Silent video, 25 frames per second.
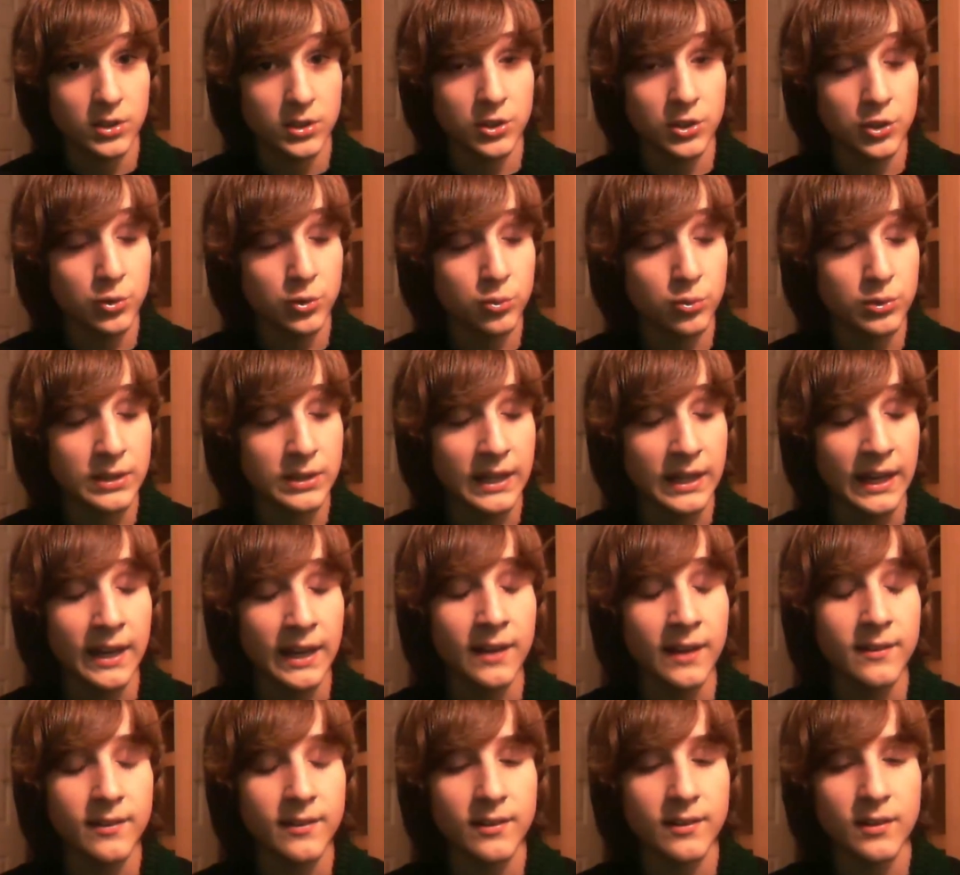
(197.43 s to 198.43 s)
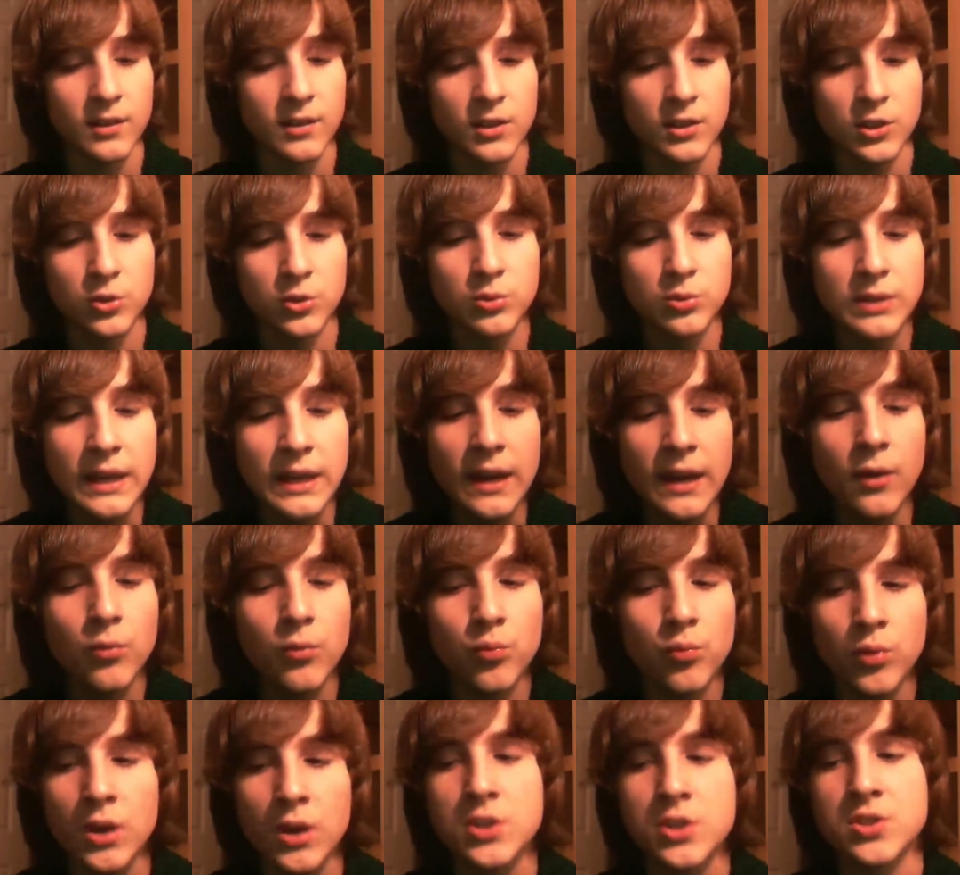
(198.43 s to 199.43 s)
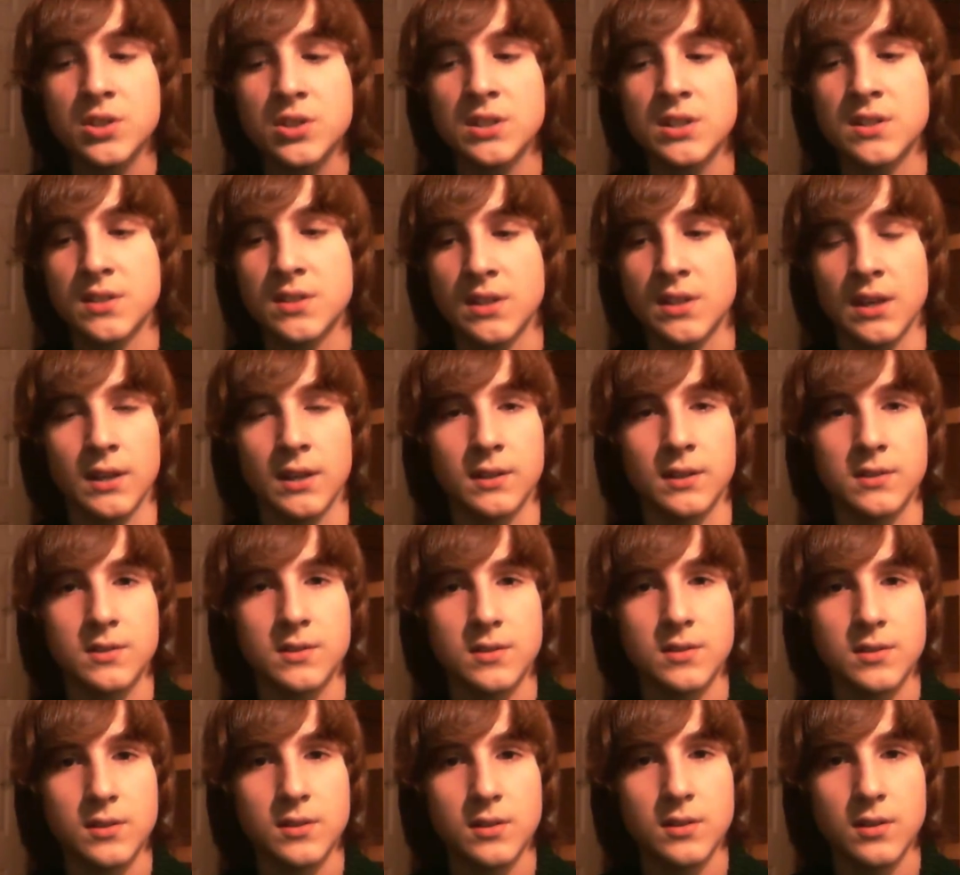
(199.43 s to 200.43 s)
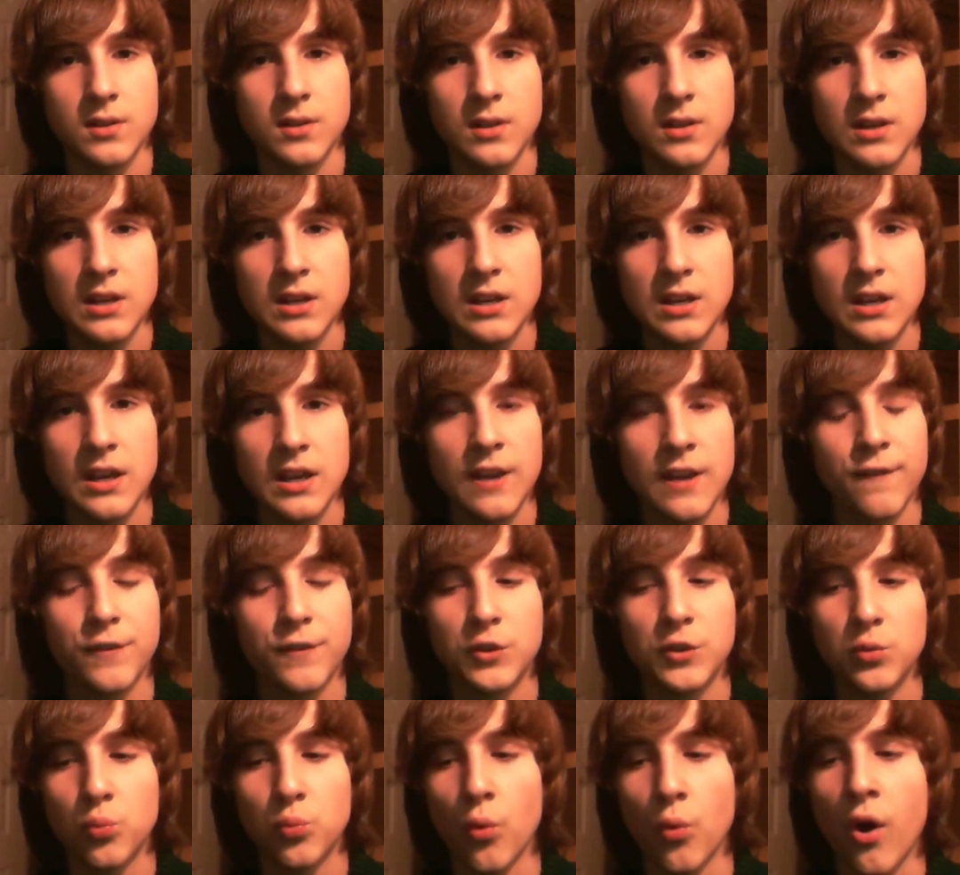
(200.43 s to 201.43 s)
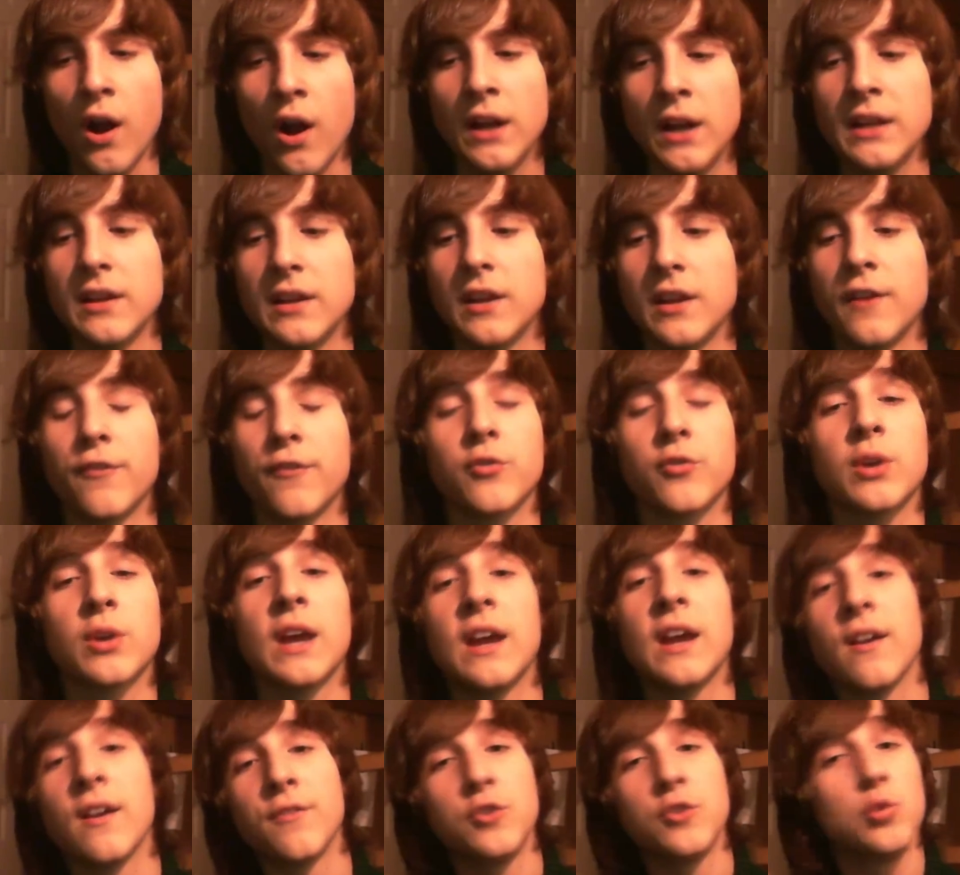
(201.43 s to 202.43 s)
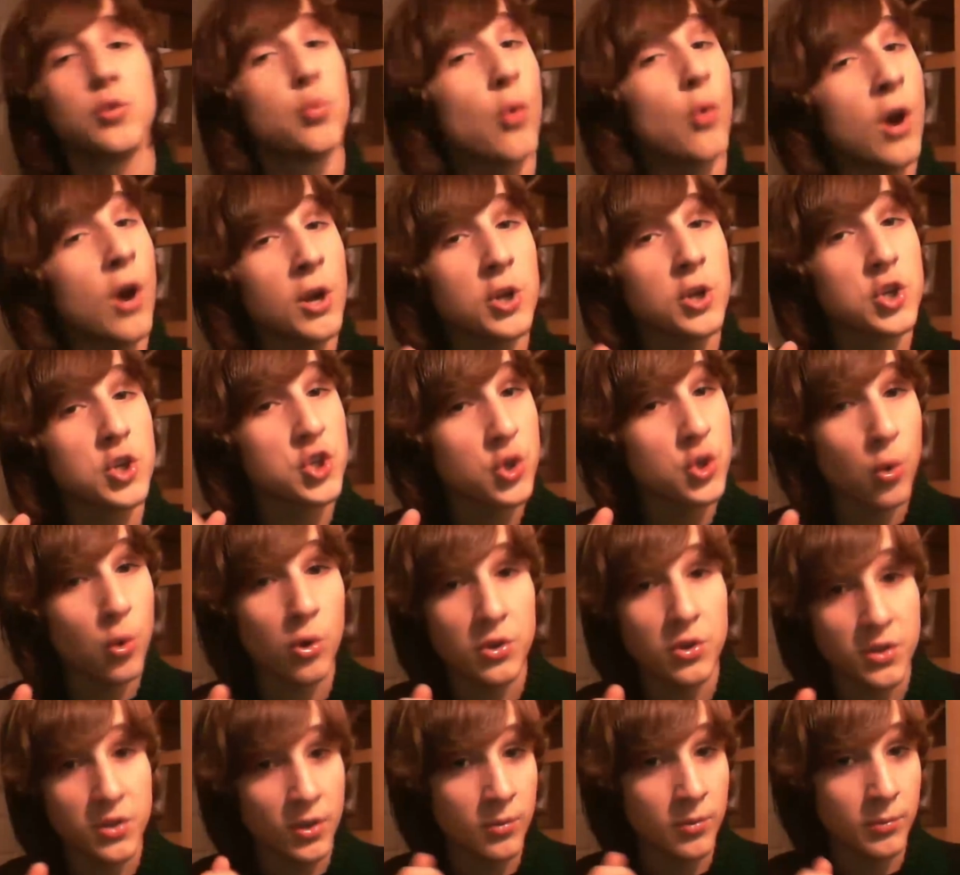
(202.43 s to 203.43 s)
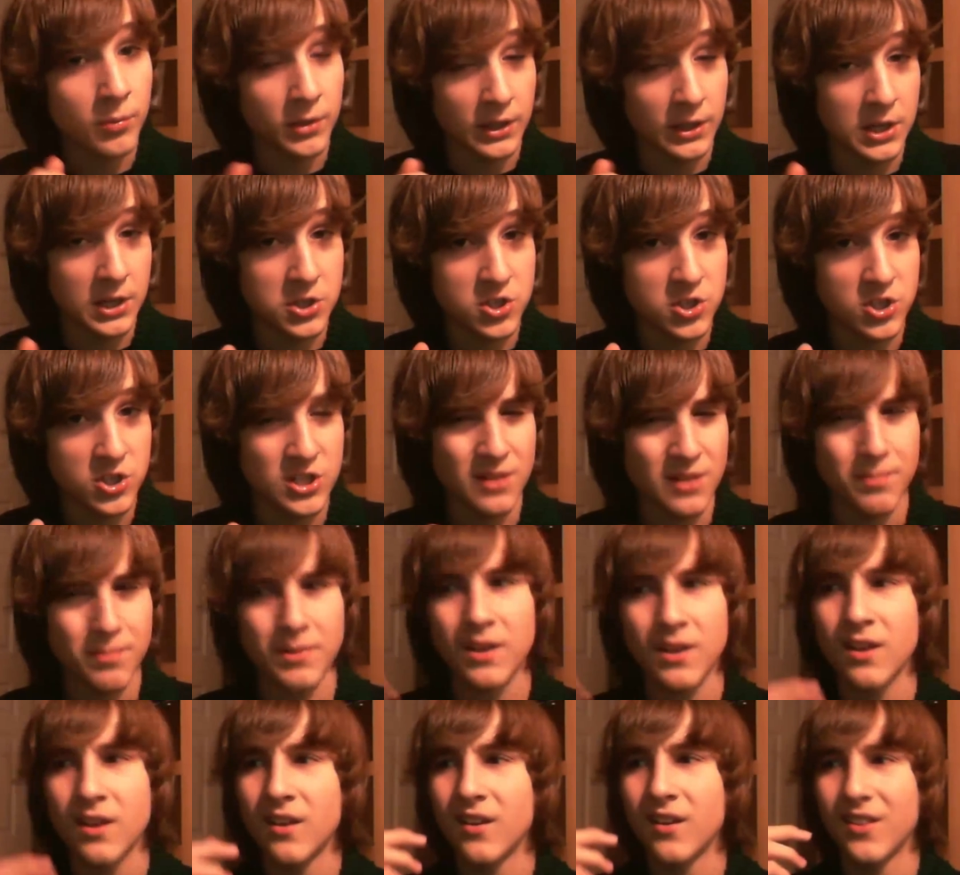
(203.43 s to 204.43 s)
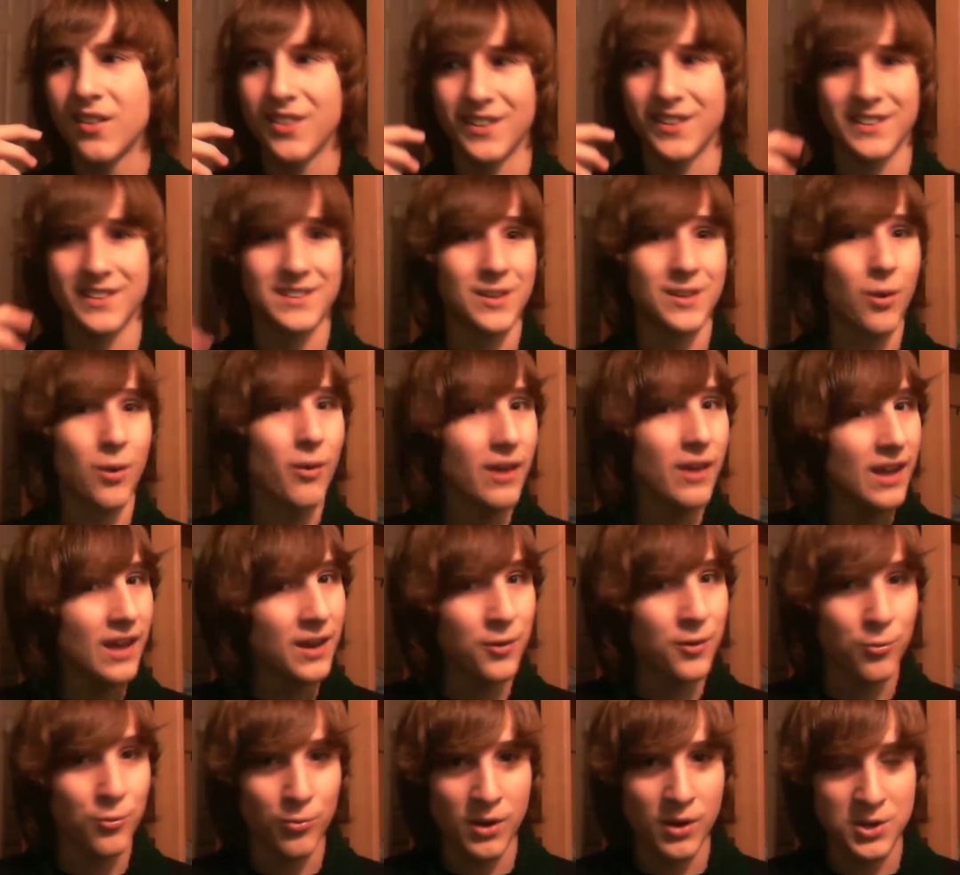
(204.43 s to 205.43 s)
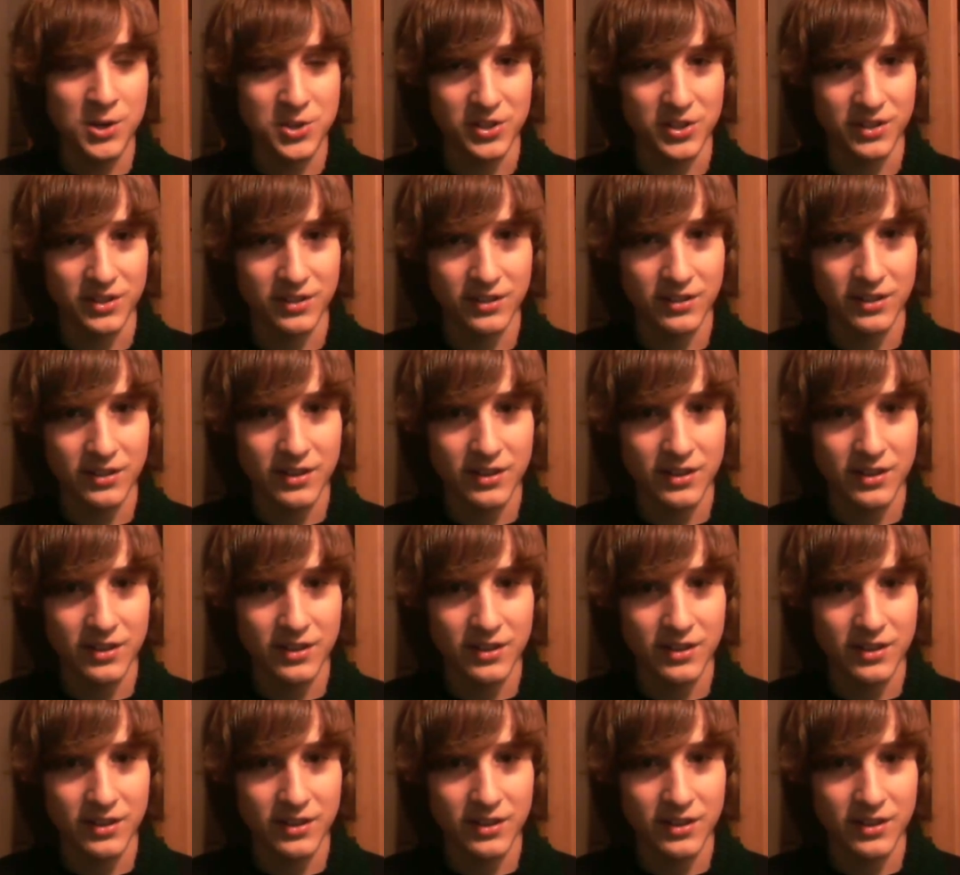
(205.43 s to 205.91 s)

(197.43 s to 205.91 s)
You can't rush these things. If you want a short-term relationship, then go ahead and rush it.